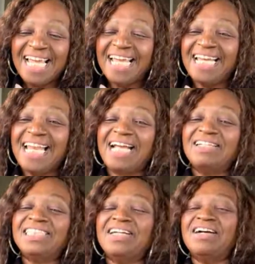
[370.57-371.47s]
Hit like
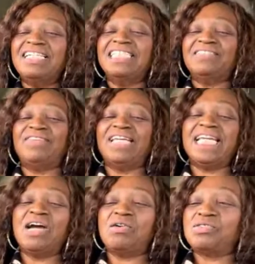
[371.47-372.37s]
and share on this
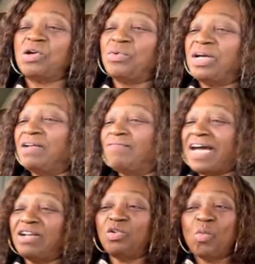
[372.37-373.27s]
video. So we're going to
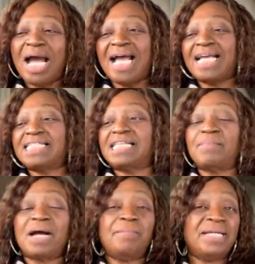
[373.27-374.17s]
find out why some
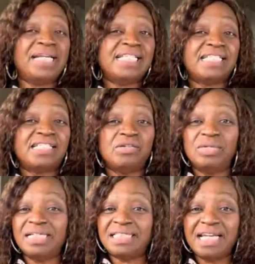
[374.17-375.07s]
companies do
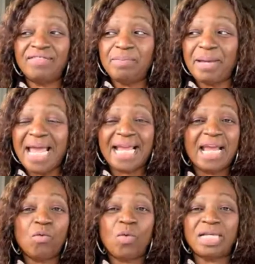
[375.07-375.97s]
this giving back
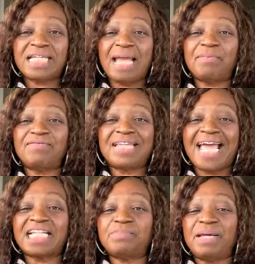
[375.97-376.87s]
and what type of
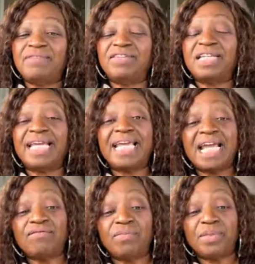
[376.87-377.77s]
tax benefits they
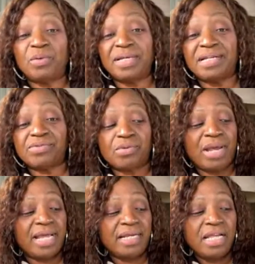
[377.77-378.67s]
get from doing this, all
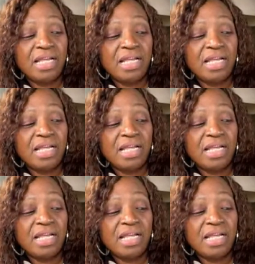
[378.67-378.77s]
right?